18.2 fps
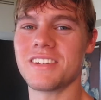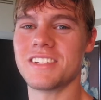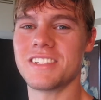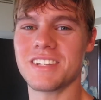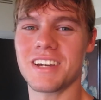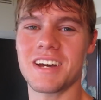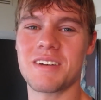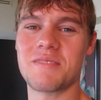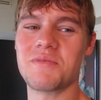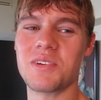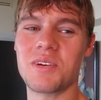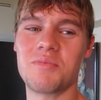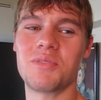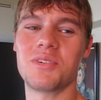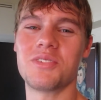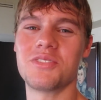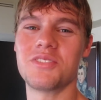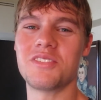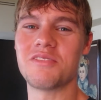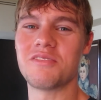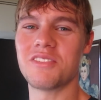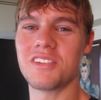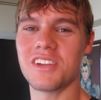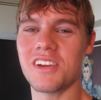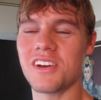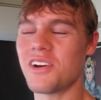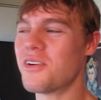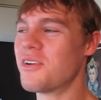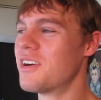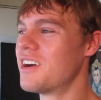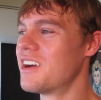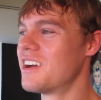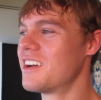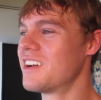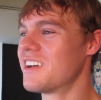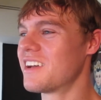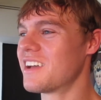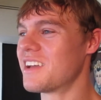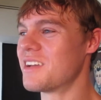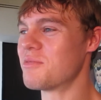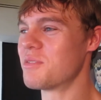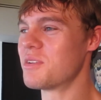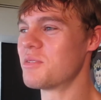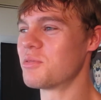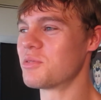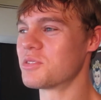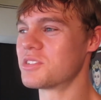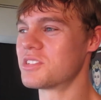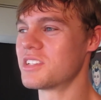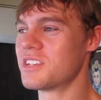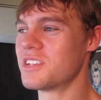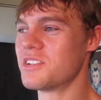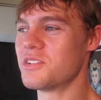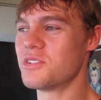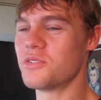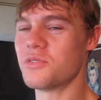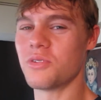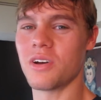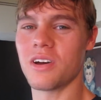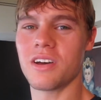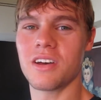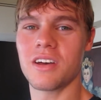time we upload a new video. And we will see you